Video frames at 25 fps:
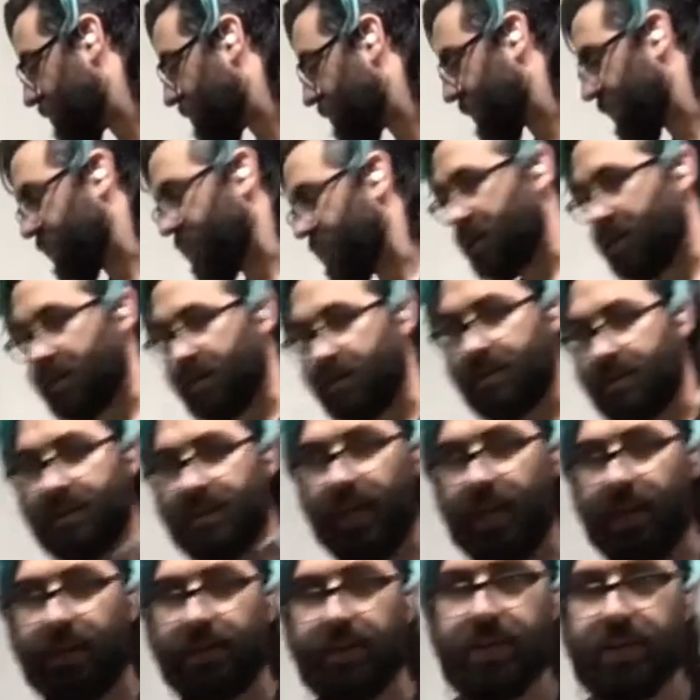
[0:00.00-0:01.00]
what they call
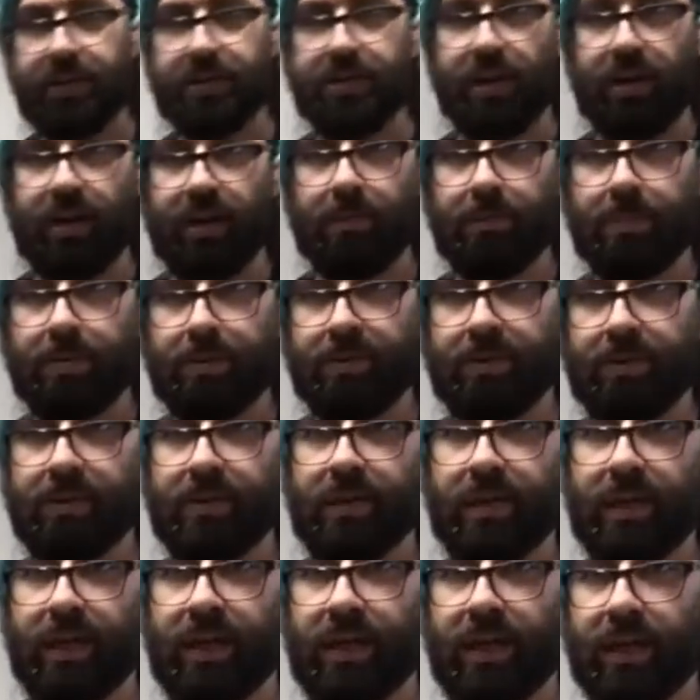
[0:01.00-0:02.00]
scary sharp
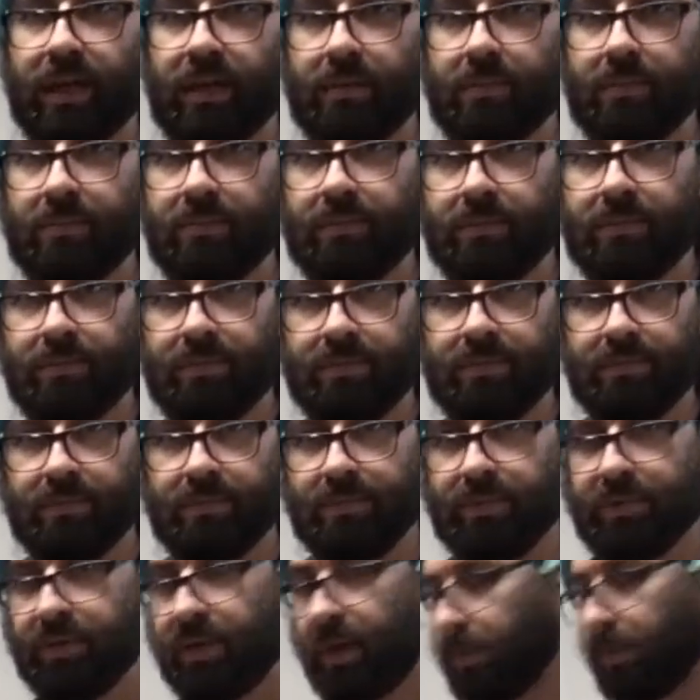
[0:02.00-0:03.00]

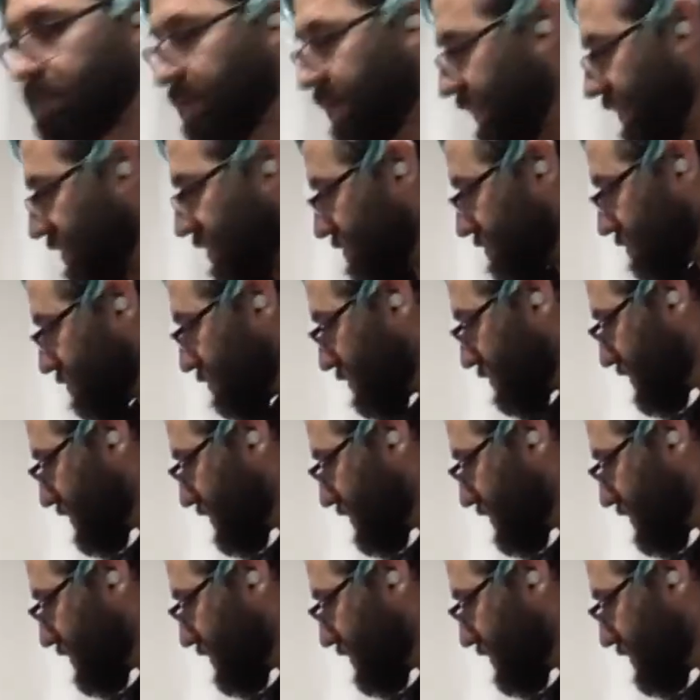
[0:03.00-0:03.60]
sharpening